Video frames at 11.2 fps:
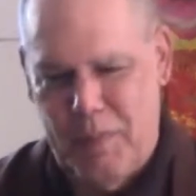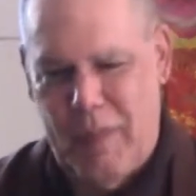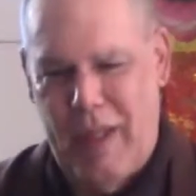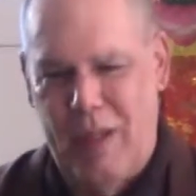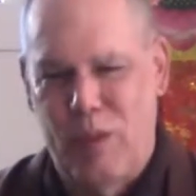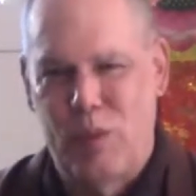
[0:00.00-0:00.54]

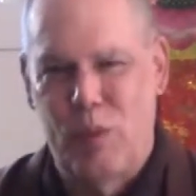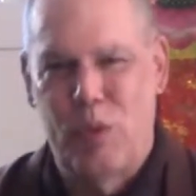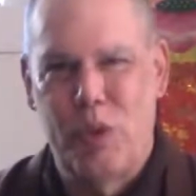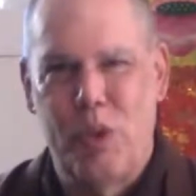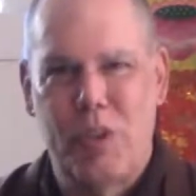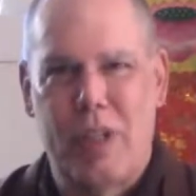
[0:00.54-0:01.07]

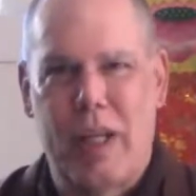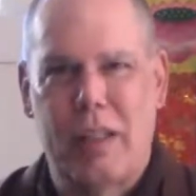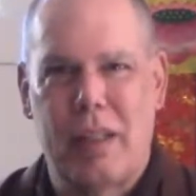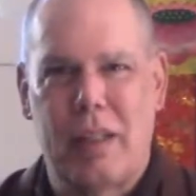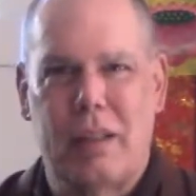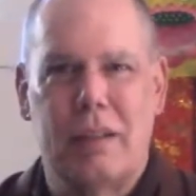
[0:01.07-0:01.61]
we're just like
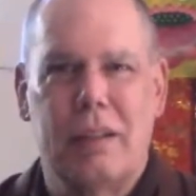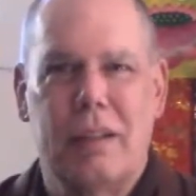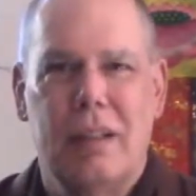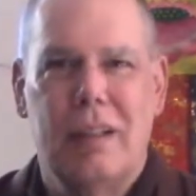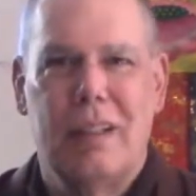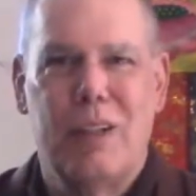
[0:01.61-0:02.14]
the
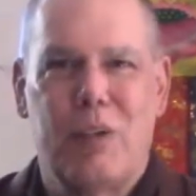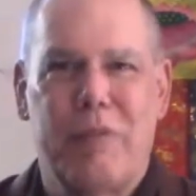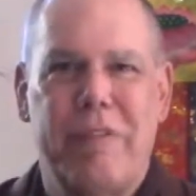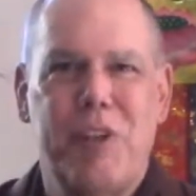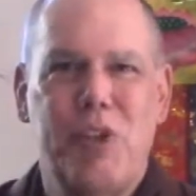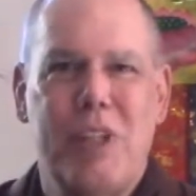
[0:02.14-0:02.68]
little
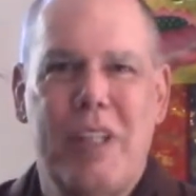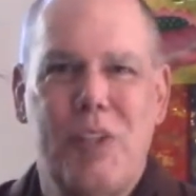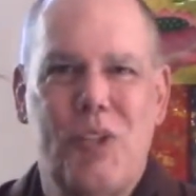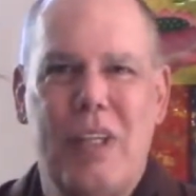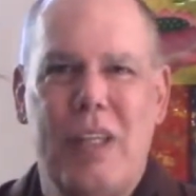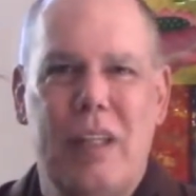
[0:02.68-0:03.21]
fish in the
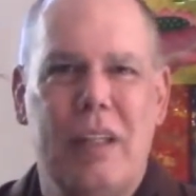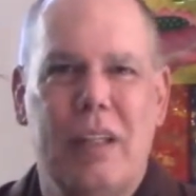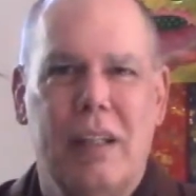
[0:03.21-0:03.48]
sea.